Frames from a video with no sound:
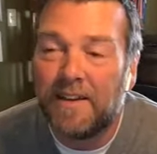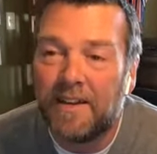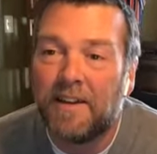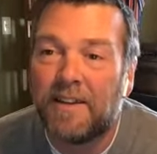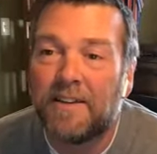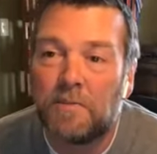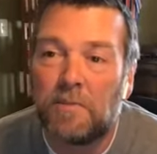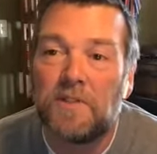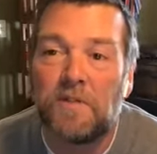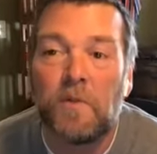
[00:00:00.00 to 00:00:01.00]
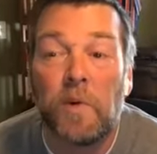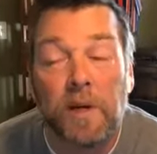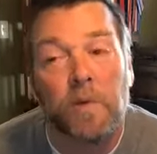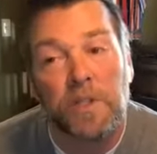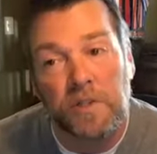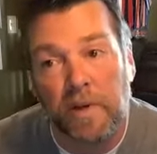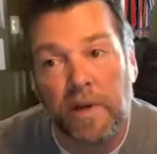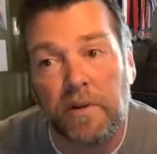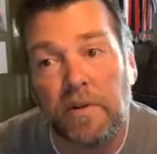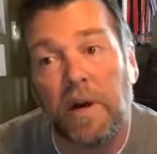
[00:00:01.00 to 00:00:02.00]
It can get expensive quick, which is one
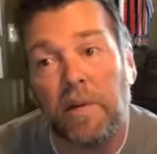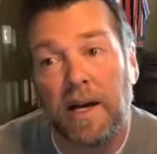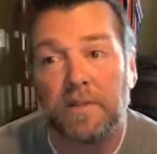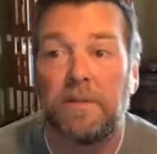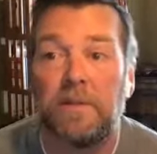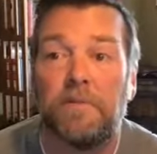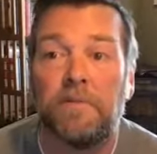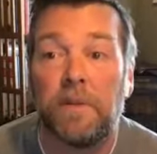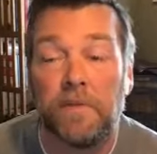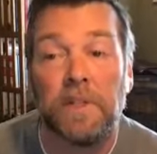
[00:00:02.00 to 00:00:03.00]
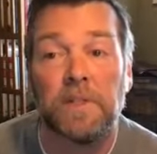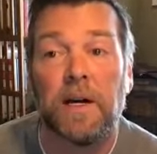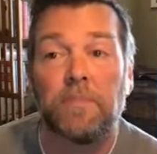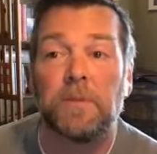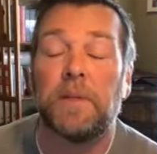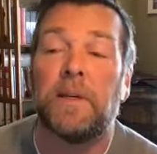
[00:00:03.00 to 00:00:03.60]
of the drawbacks of, of ESOPs.